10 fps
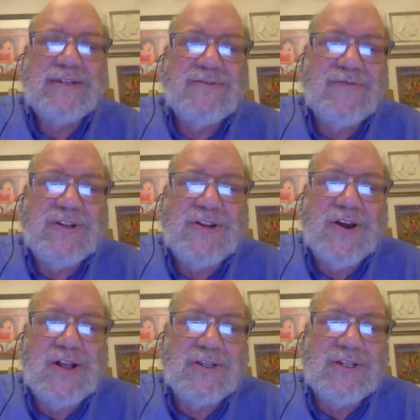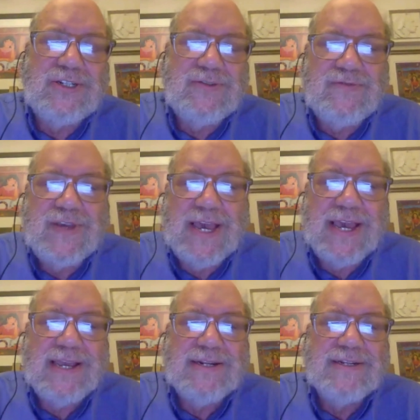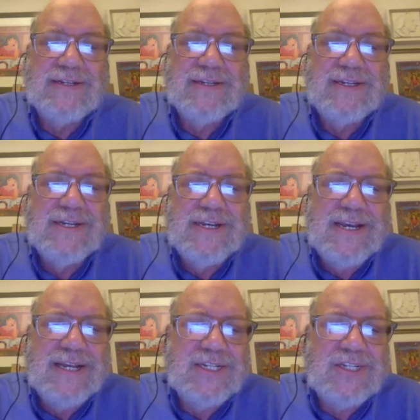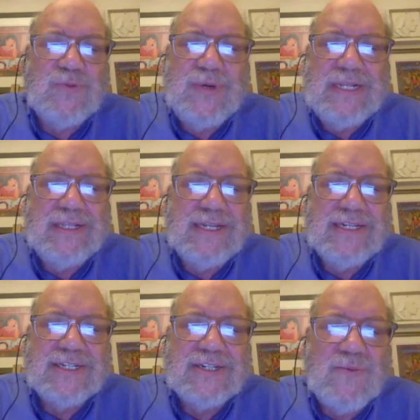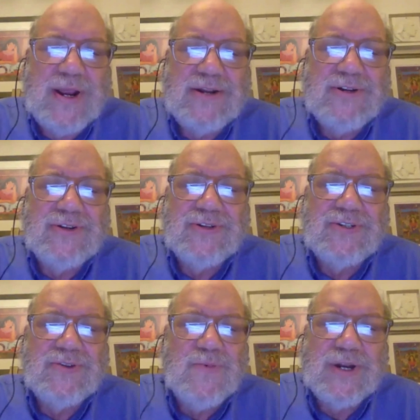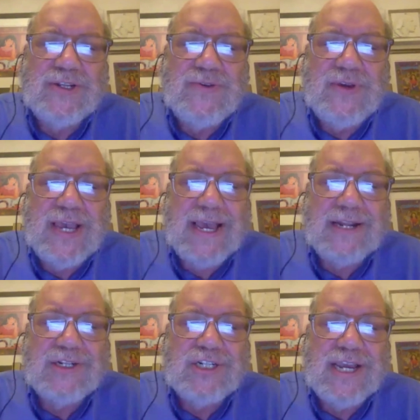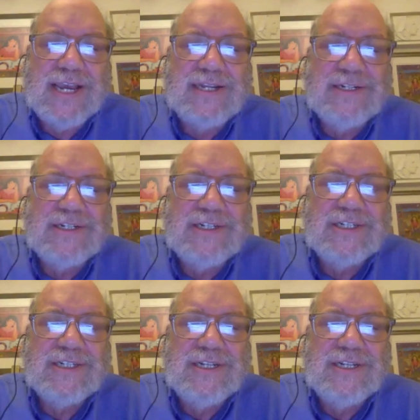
of the knowledge you've gained, and sweetly surrender to what you can't change,